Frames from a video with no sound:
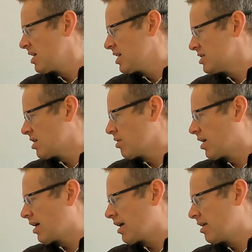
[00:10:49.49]
So the
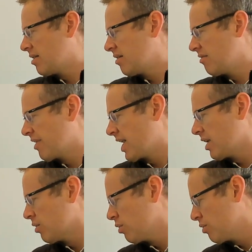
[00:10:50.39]
current
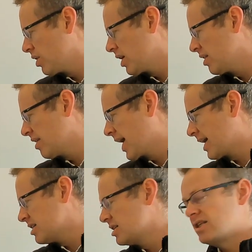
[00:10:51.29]
value in the
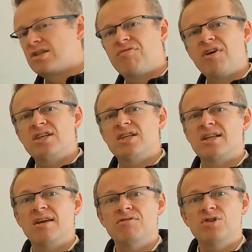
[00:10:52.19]
axis is fixed. It
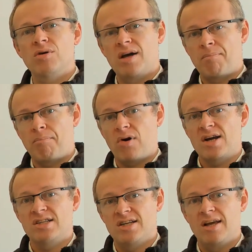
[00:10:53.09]
gives you a
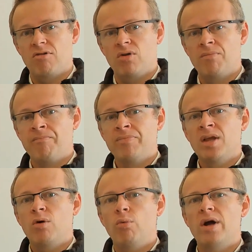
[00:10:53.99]
price level
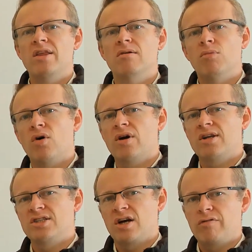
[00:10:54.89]
where the market
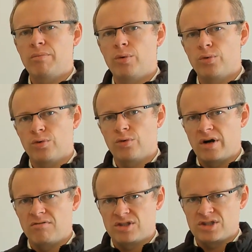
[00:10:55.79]
is overbought or
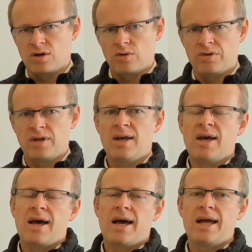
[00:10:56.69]
oversold,
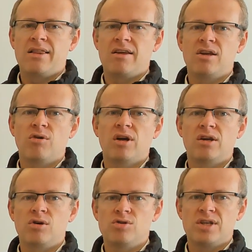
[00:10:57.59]
and then you can
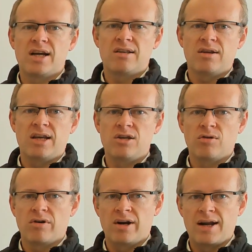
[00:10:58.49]
use that in
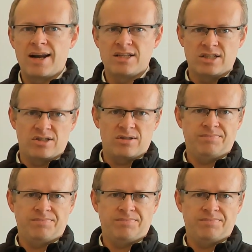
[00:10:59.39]
your analysis.